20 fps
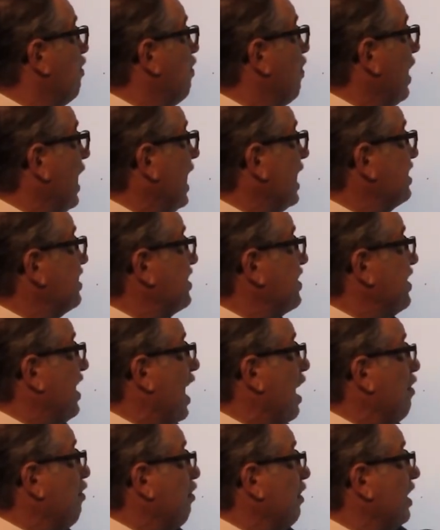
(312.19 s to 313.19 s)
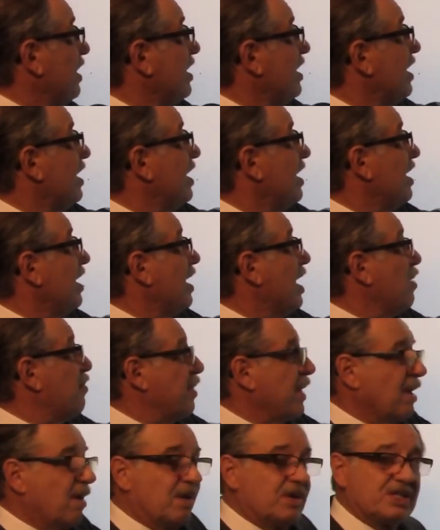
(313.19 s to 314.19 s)
Bless them
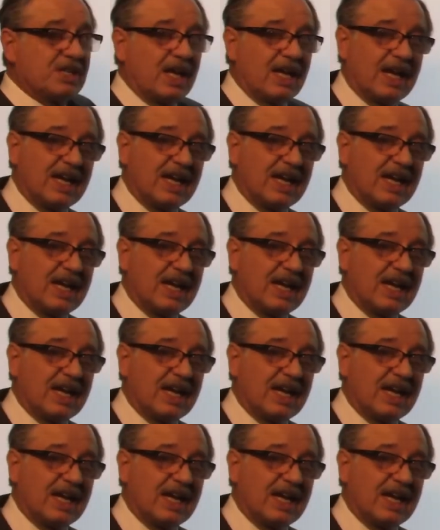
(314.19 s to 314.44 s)
appears